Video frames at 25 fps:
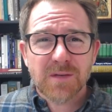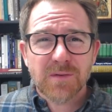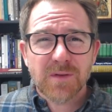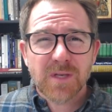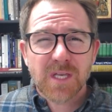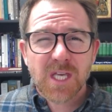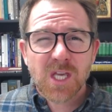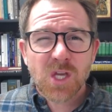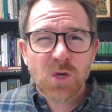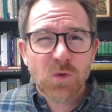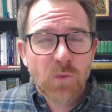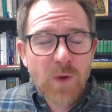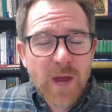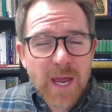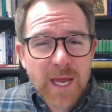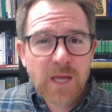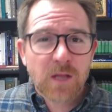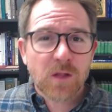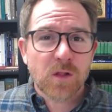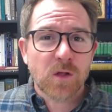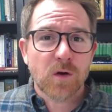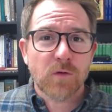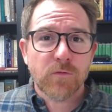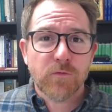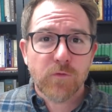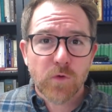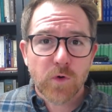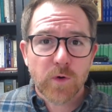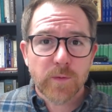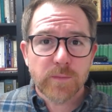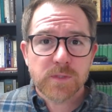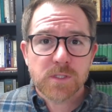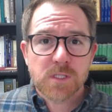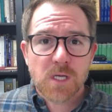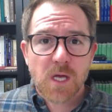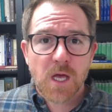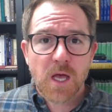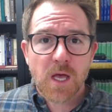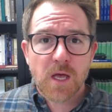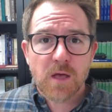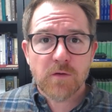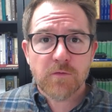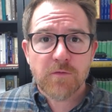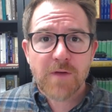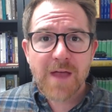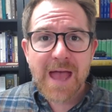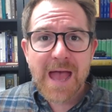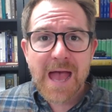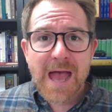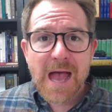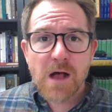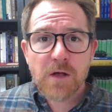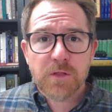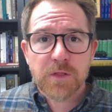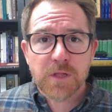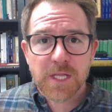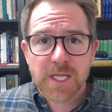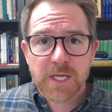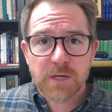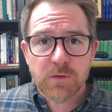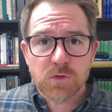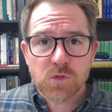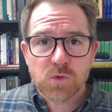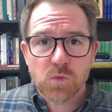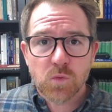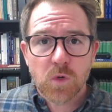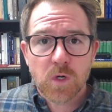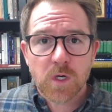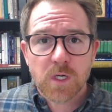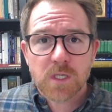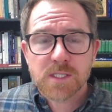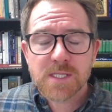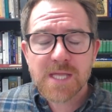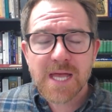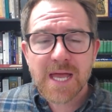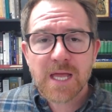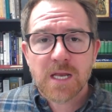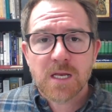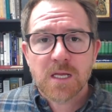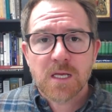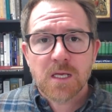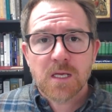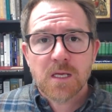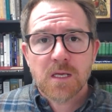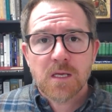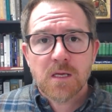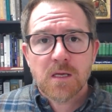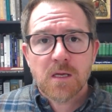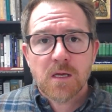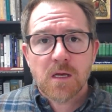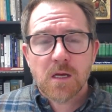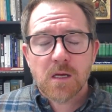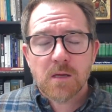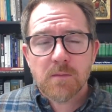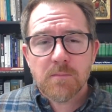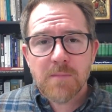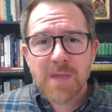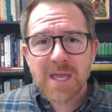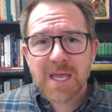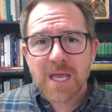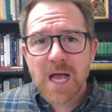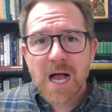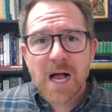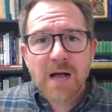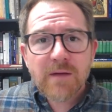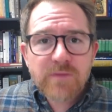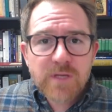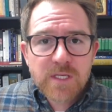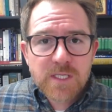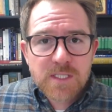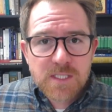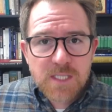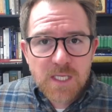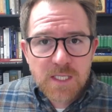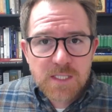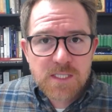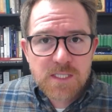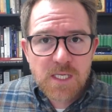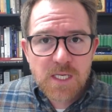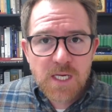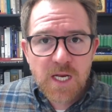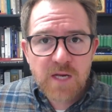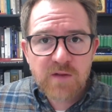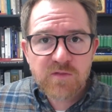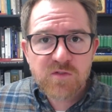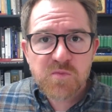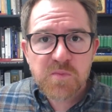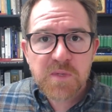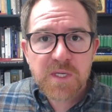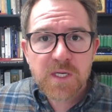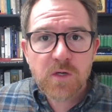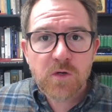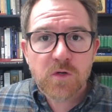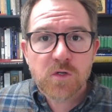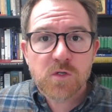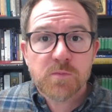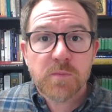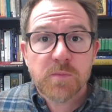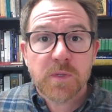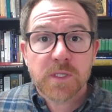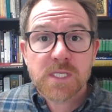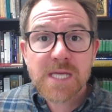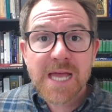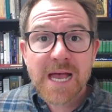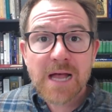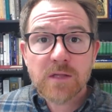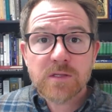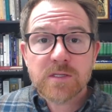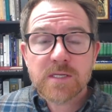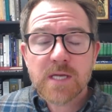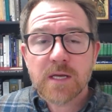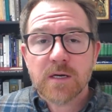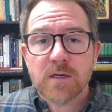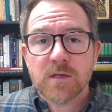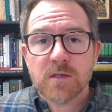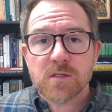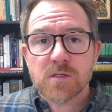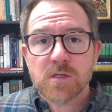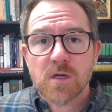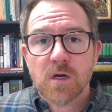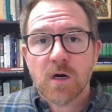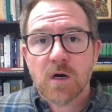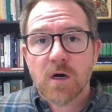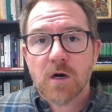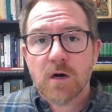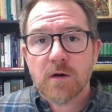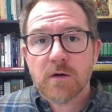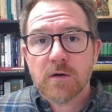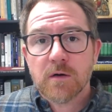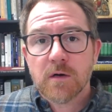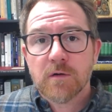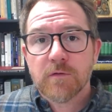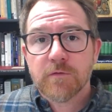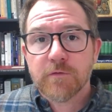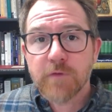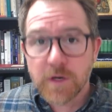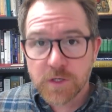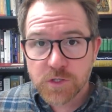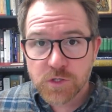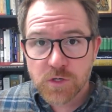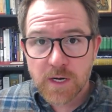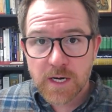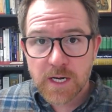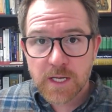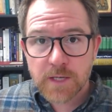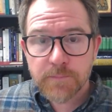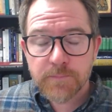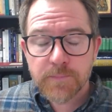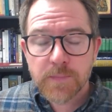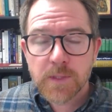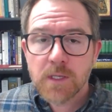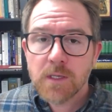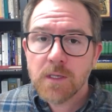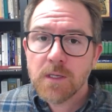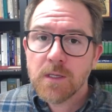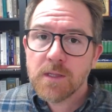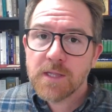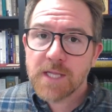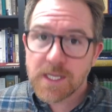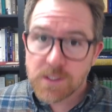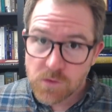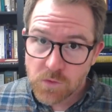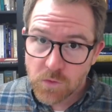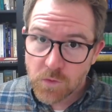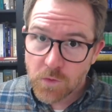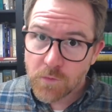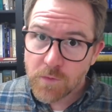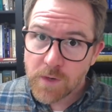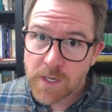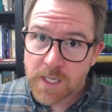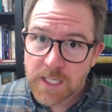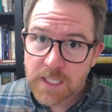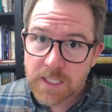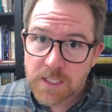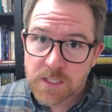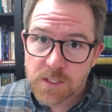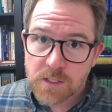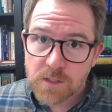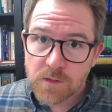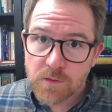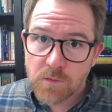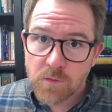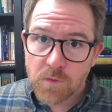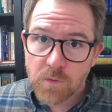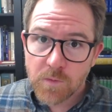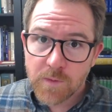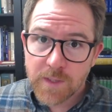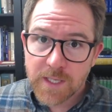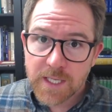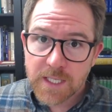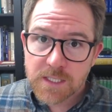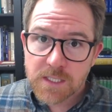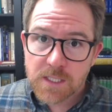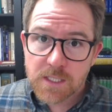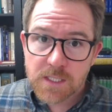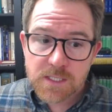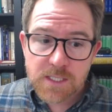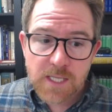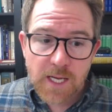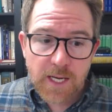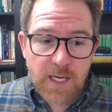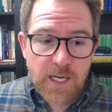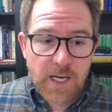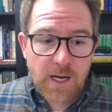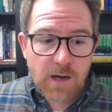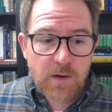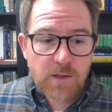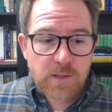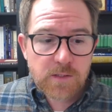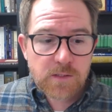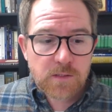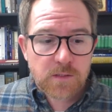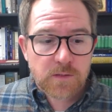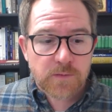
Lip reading: irregular forms of how the language works that make obvious sense to native speakers, but to outsiders are frustrating. That's what we're running into when we get to the second aorist.